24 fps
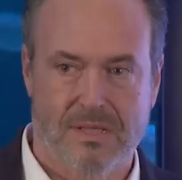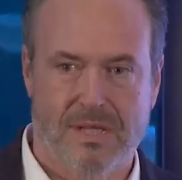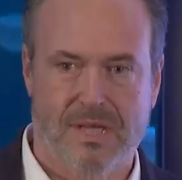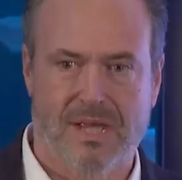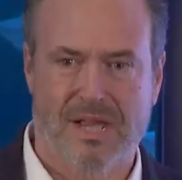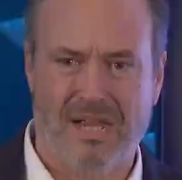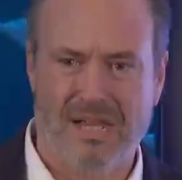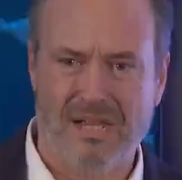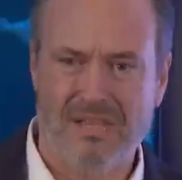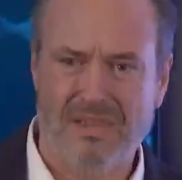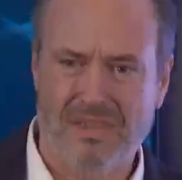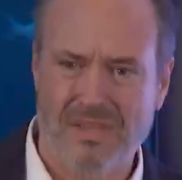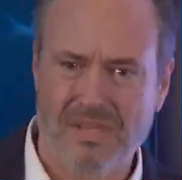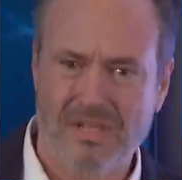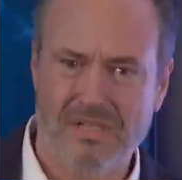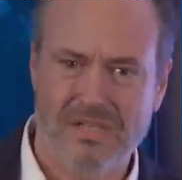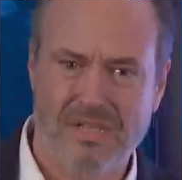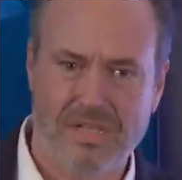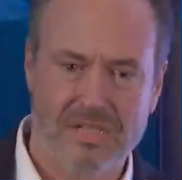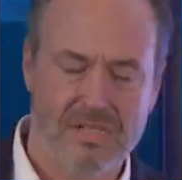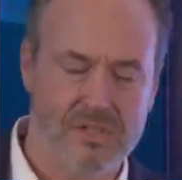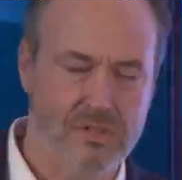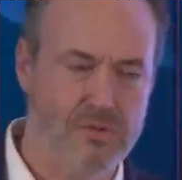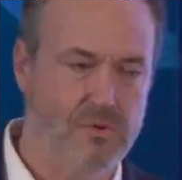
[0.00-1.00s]
I think
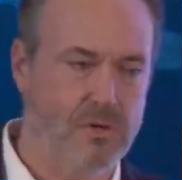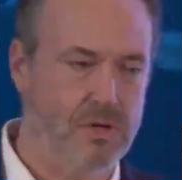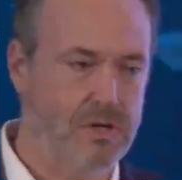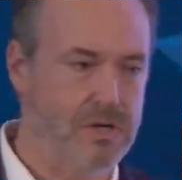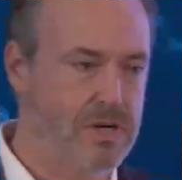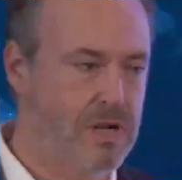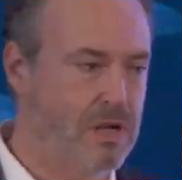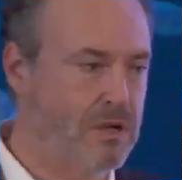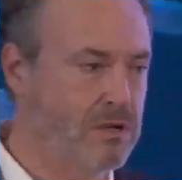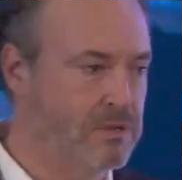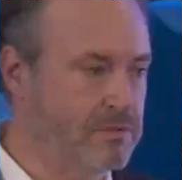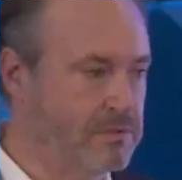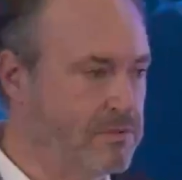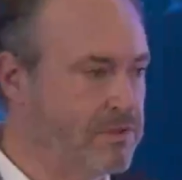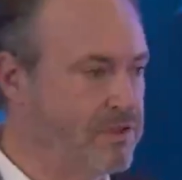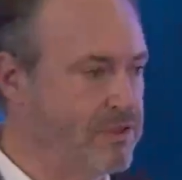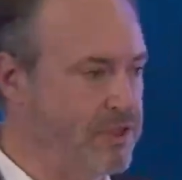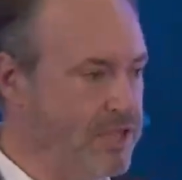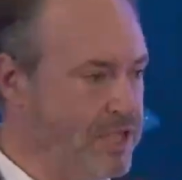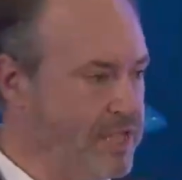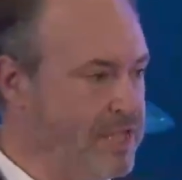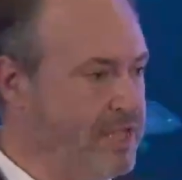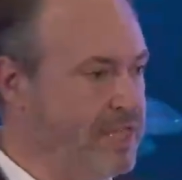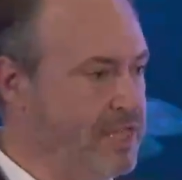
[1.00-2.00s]
that you are now
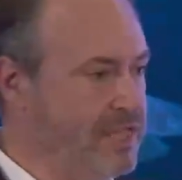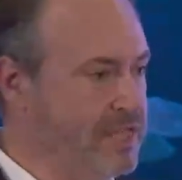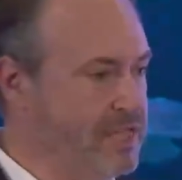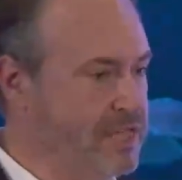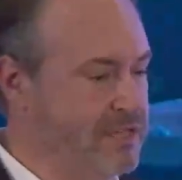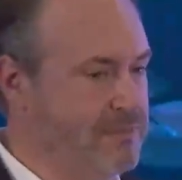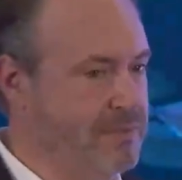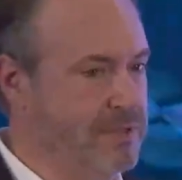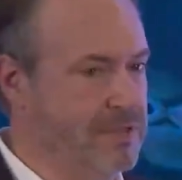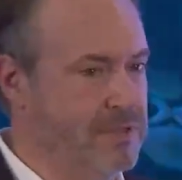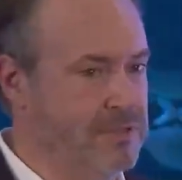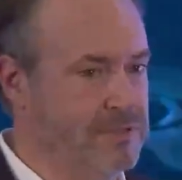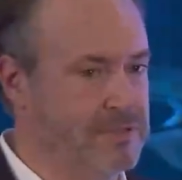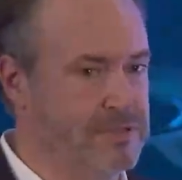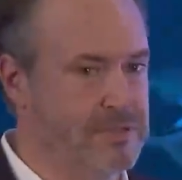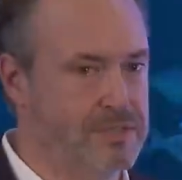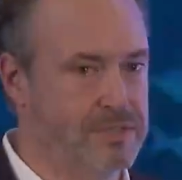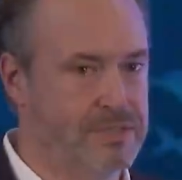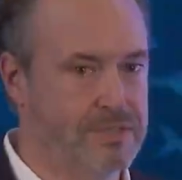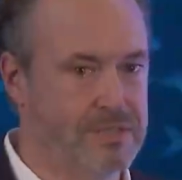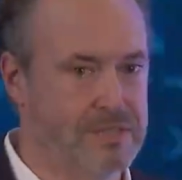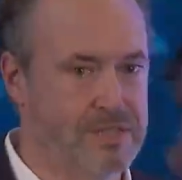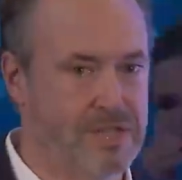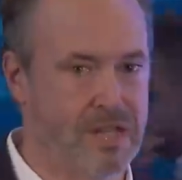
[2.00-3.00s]
thinking about,
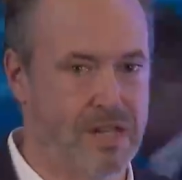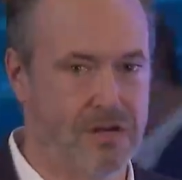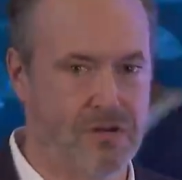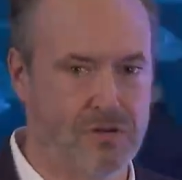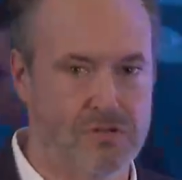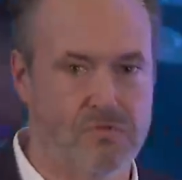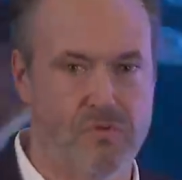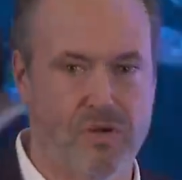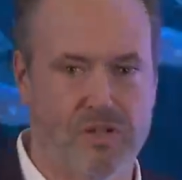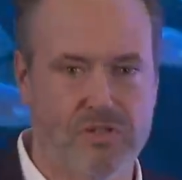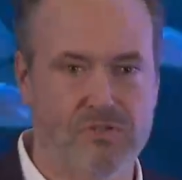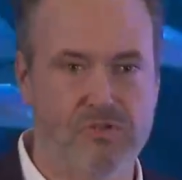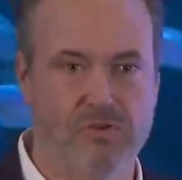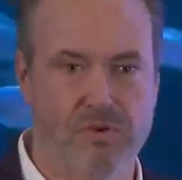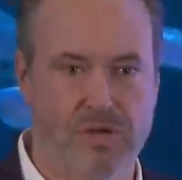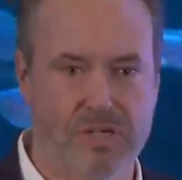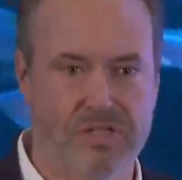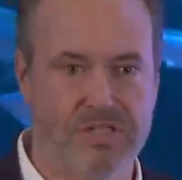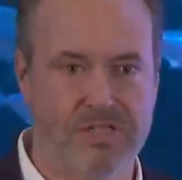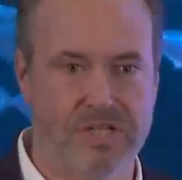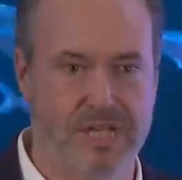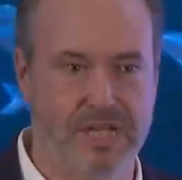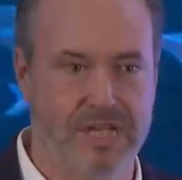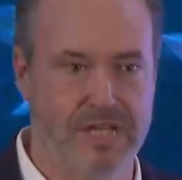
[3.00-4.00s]
Carlos, what you are
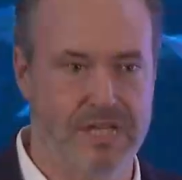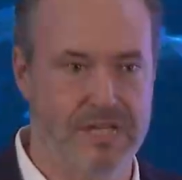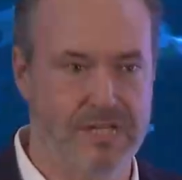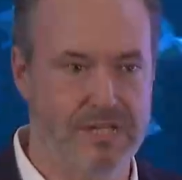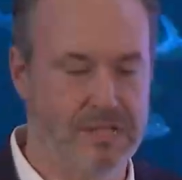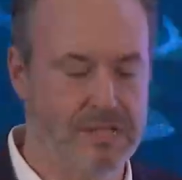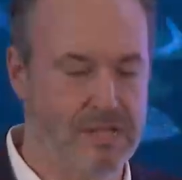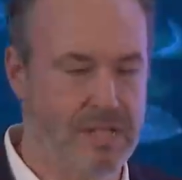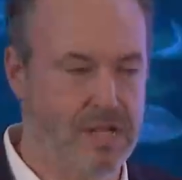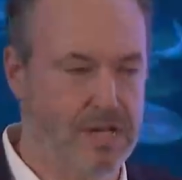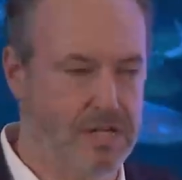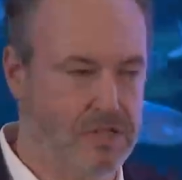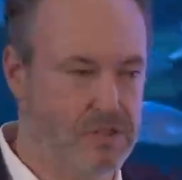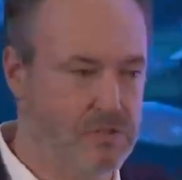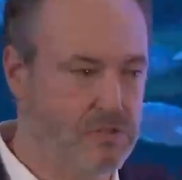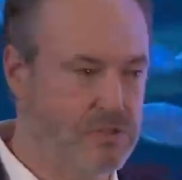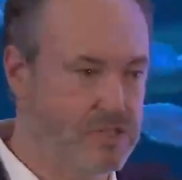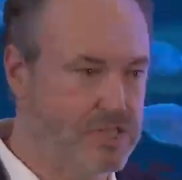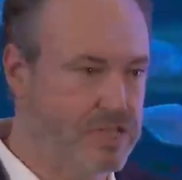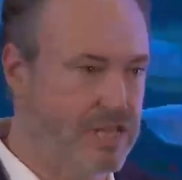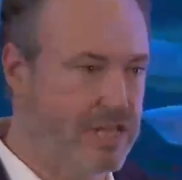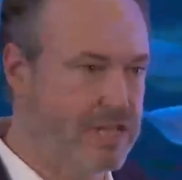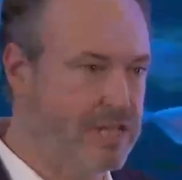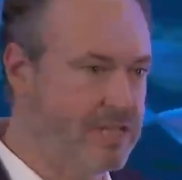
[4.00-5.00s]
saying. Are you
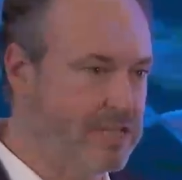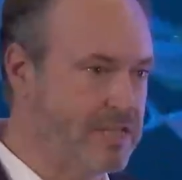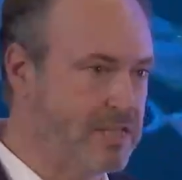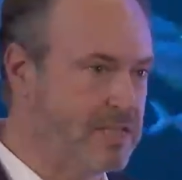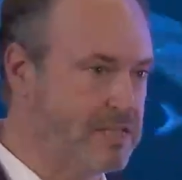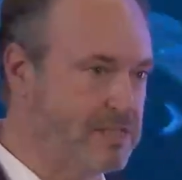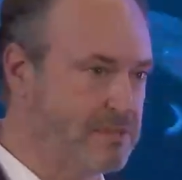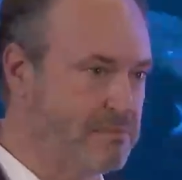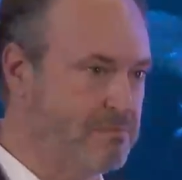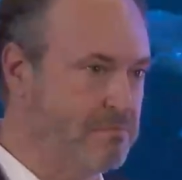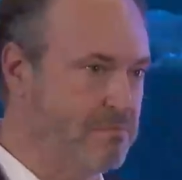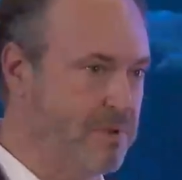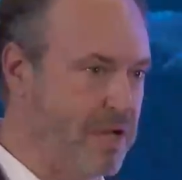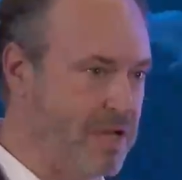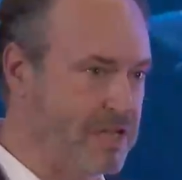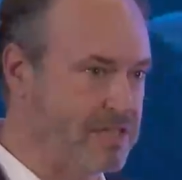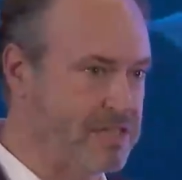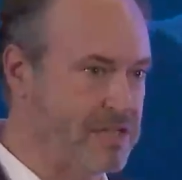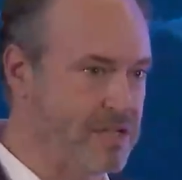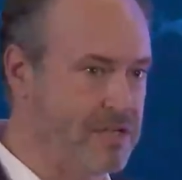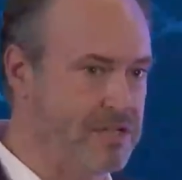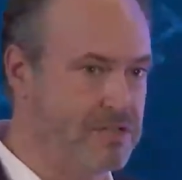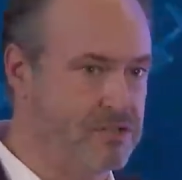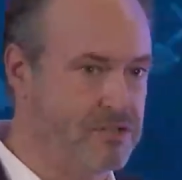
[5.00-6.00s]
saying that
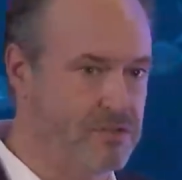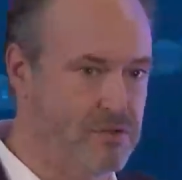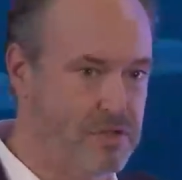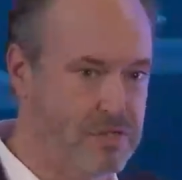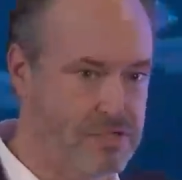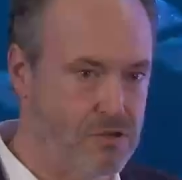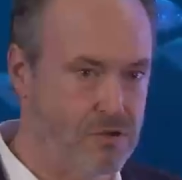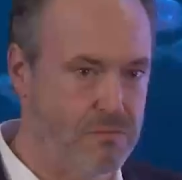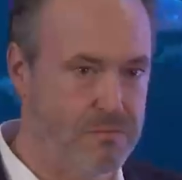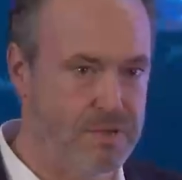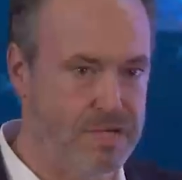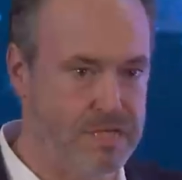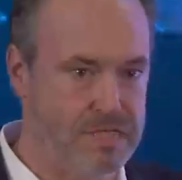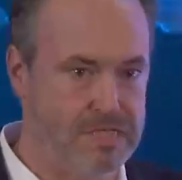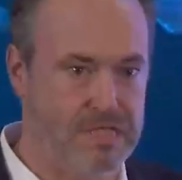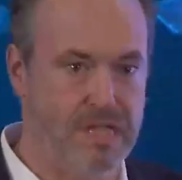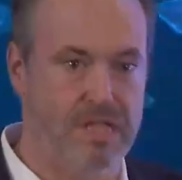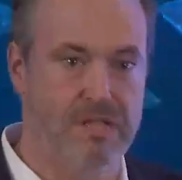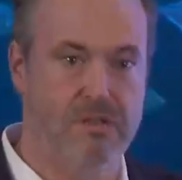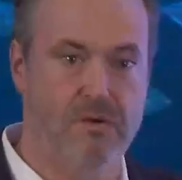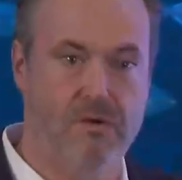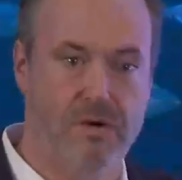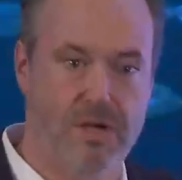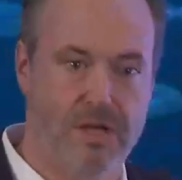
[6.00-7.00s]
banks and insurance companies,
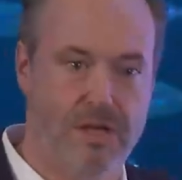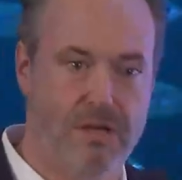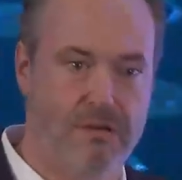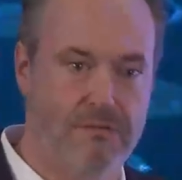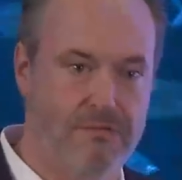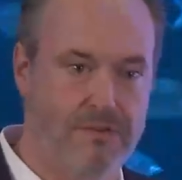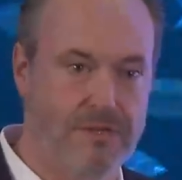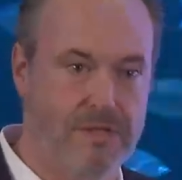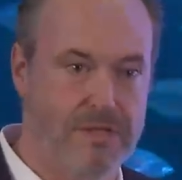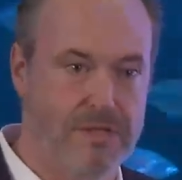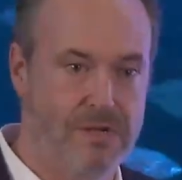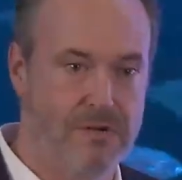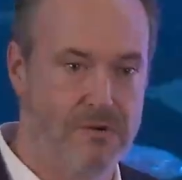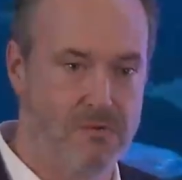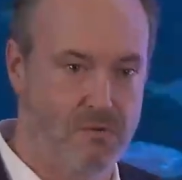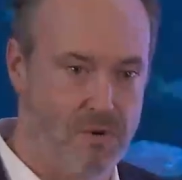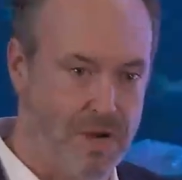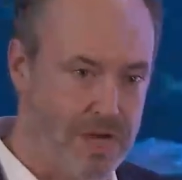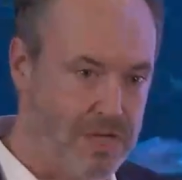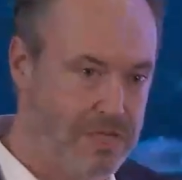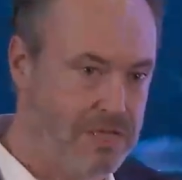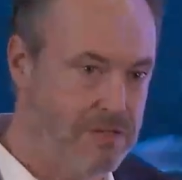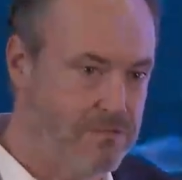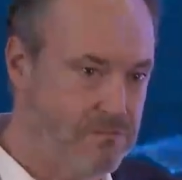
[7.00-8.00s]
they don't have
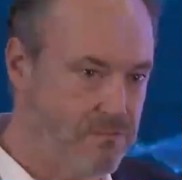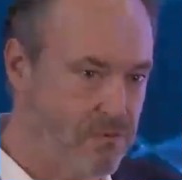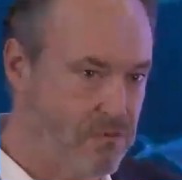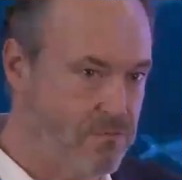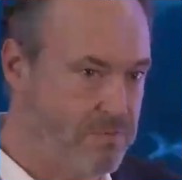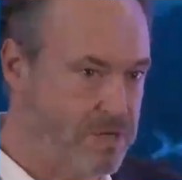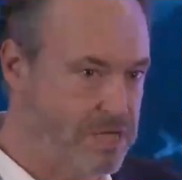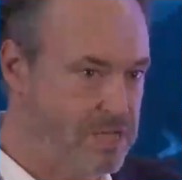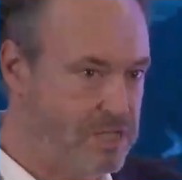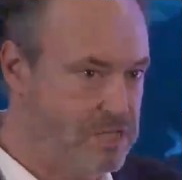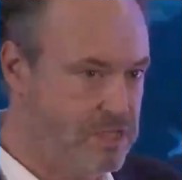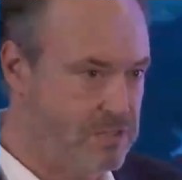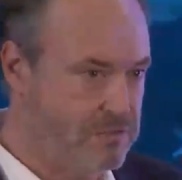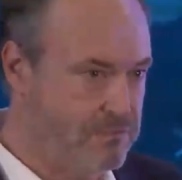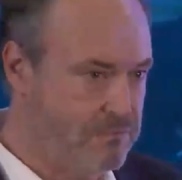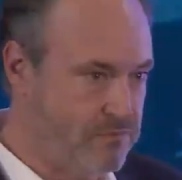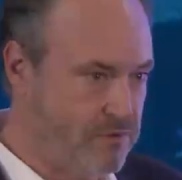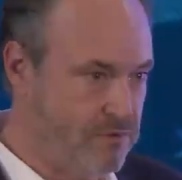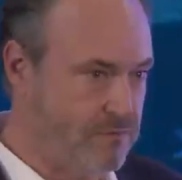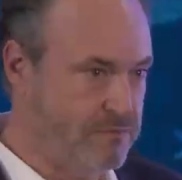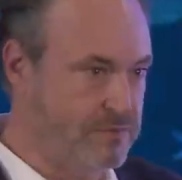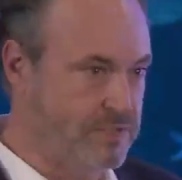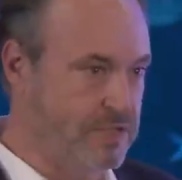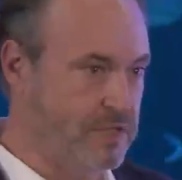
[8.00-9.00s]
right information
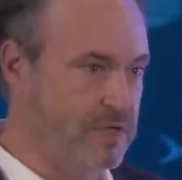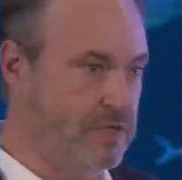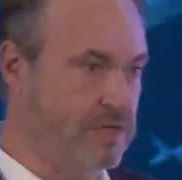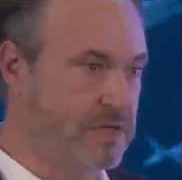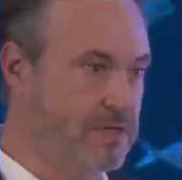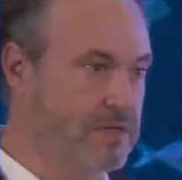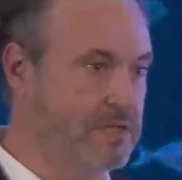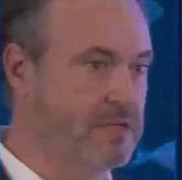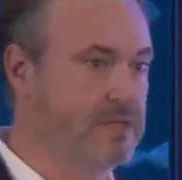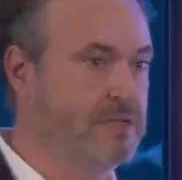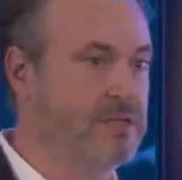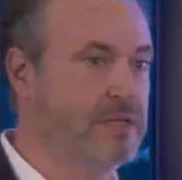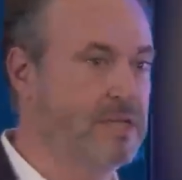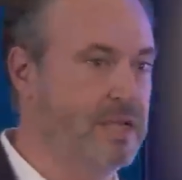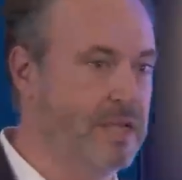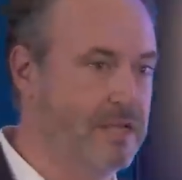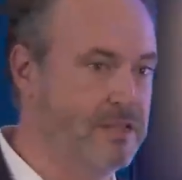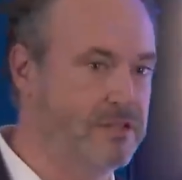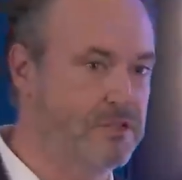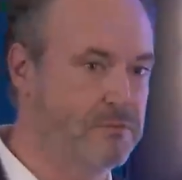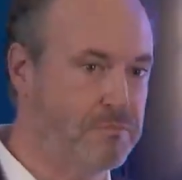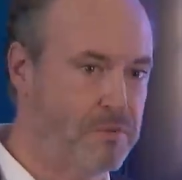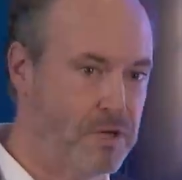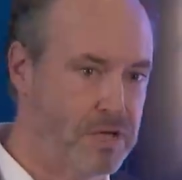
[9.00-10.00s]
from their
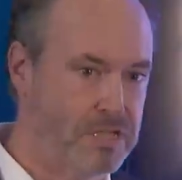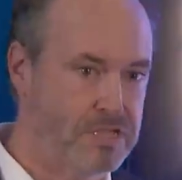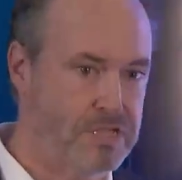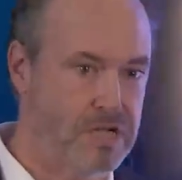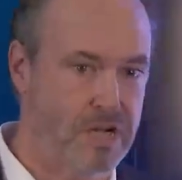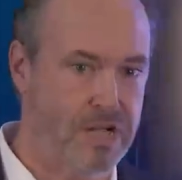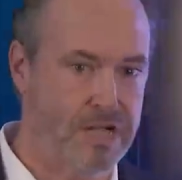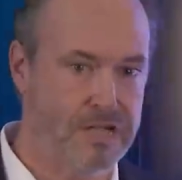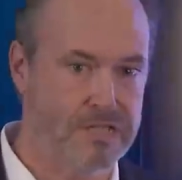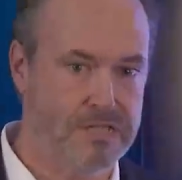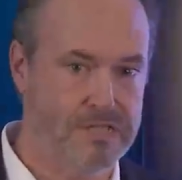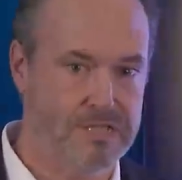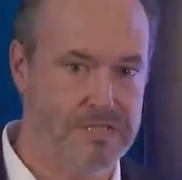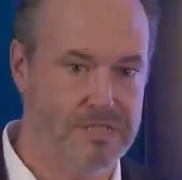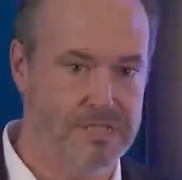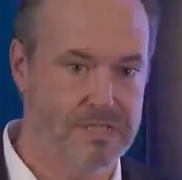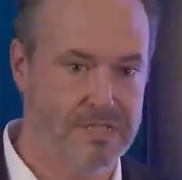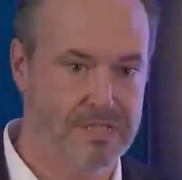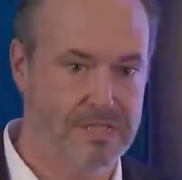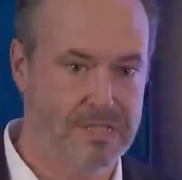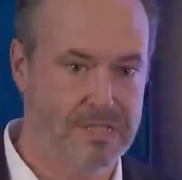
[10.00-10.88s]
enterprise clients?